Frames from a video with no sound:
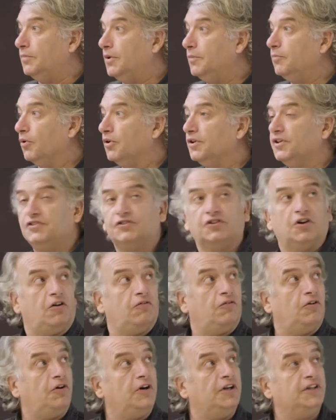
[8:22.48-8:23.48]
people
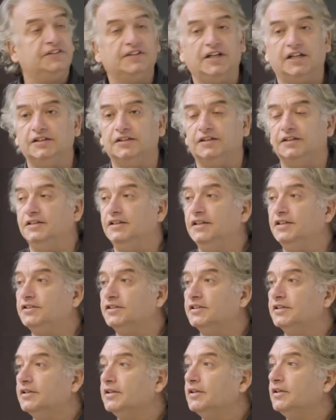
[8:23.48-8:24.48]
discover is that this
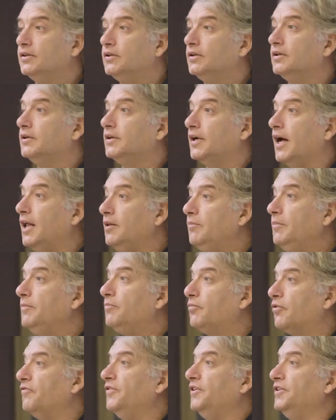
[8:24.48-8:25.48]
can be
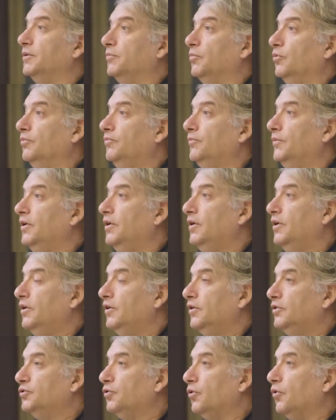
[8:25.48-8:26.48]
profitable.
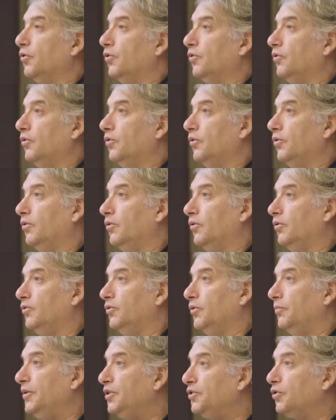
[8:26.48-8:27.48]
So
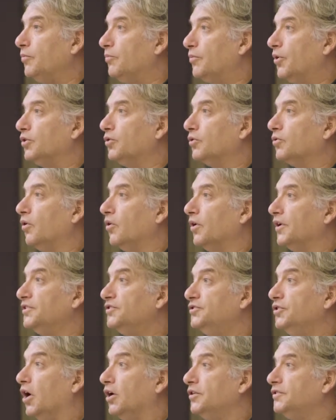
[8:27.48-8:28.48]
the Bitcoin protocol
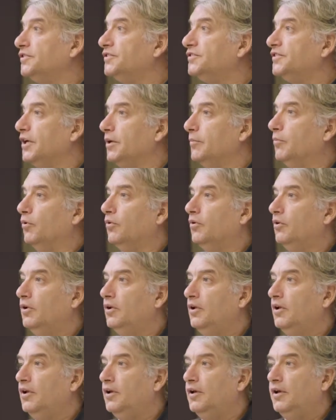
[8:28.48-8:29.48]
is not stable
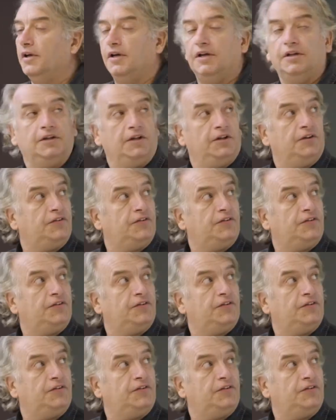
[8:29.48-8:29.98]
in this